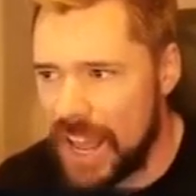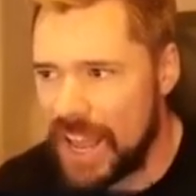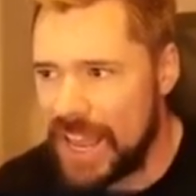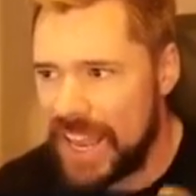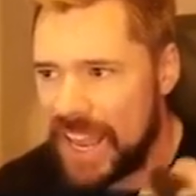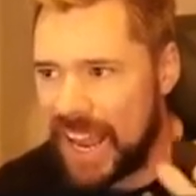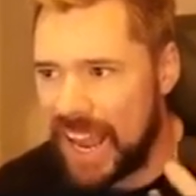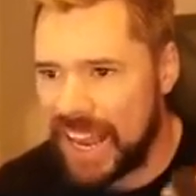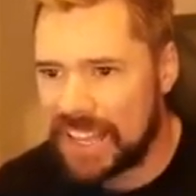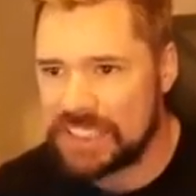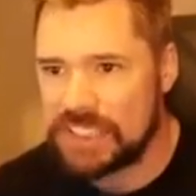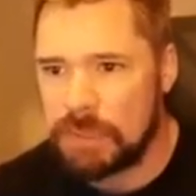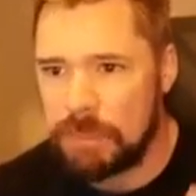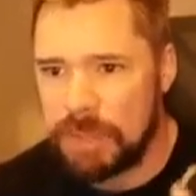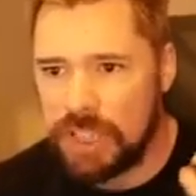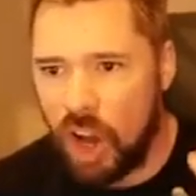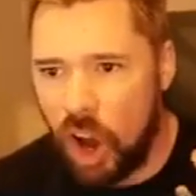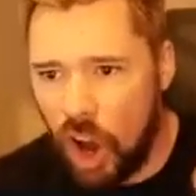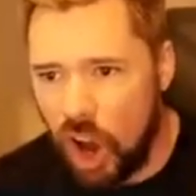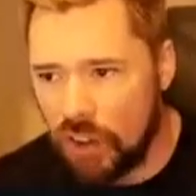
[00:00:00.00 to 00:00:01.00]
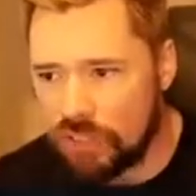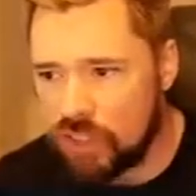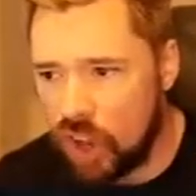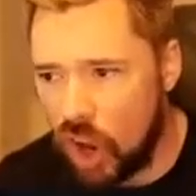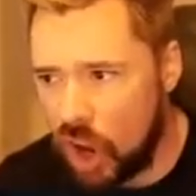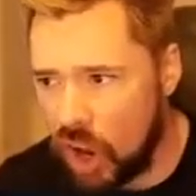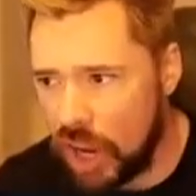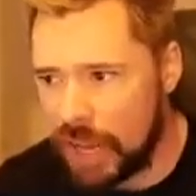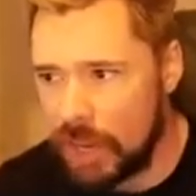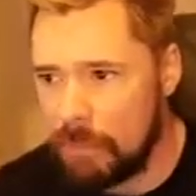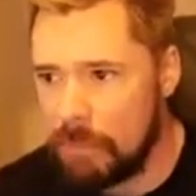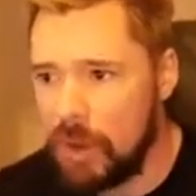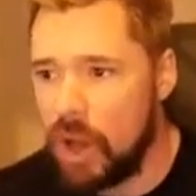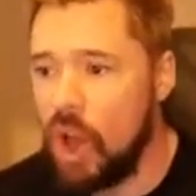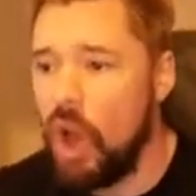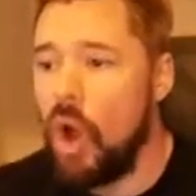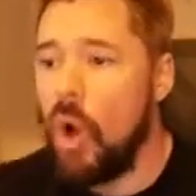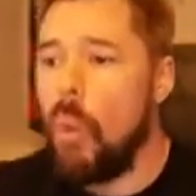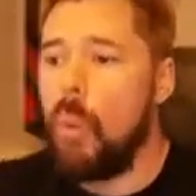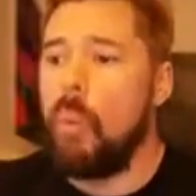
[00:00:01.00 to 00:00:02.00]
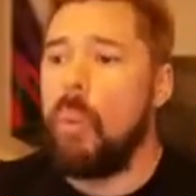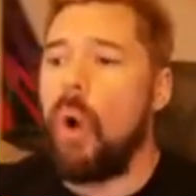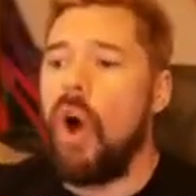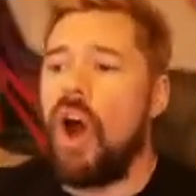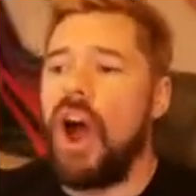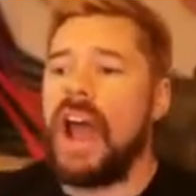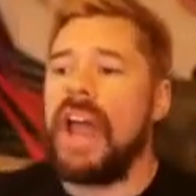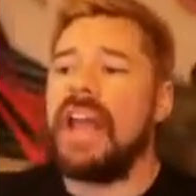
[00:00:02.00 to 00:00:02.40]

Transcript: it has to be half-time. Why